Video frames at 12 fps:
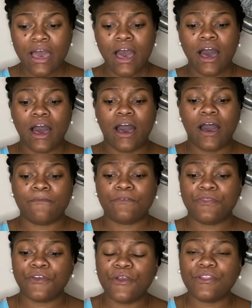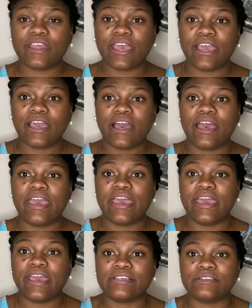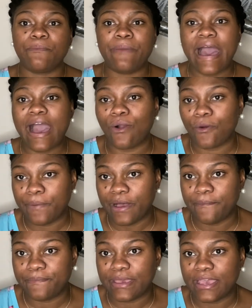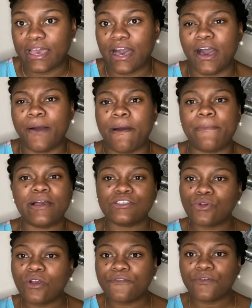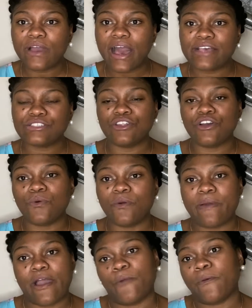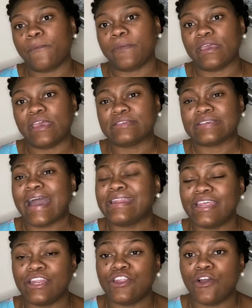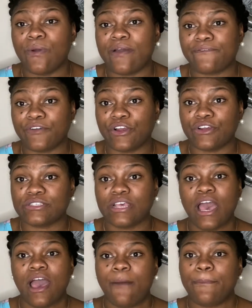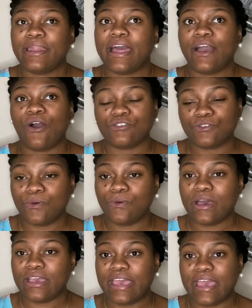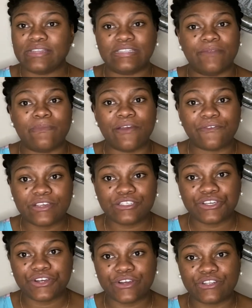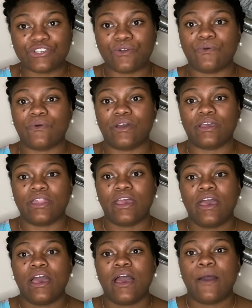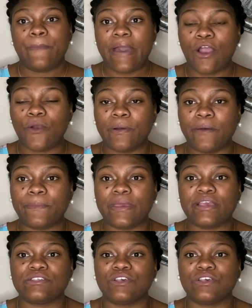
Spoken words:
The third thing is power pumping. I'm not sure if you guys know what power pumping is. I didn't know at first, but I also, again, did my research on power pumping.